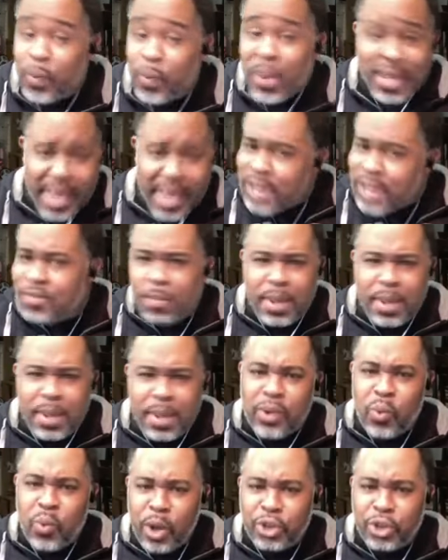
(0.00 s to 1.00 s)
We can't even be
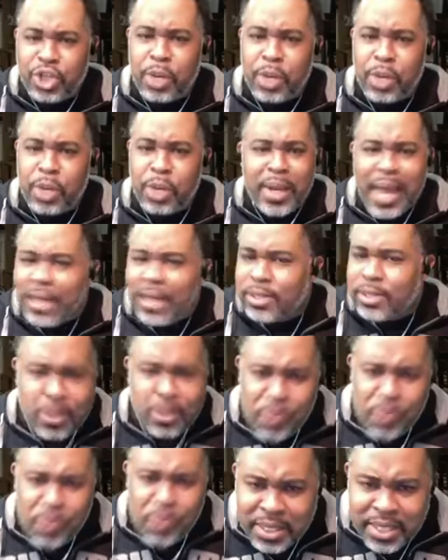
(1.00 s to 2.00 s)
in the worship, but I still
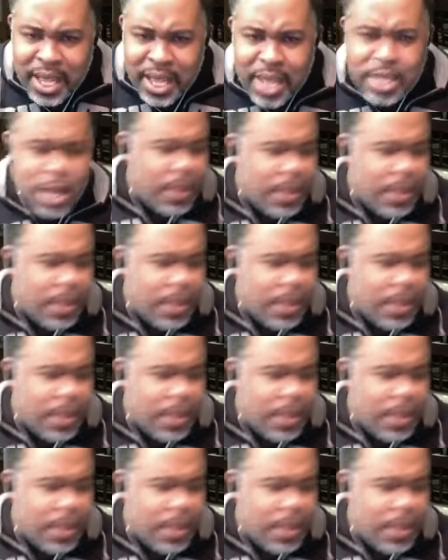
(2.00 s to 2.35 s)
want to tell you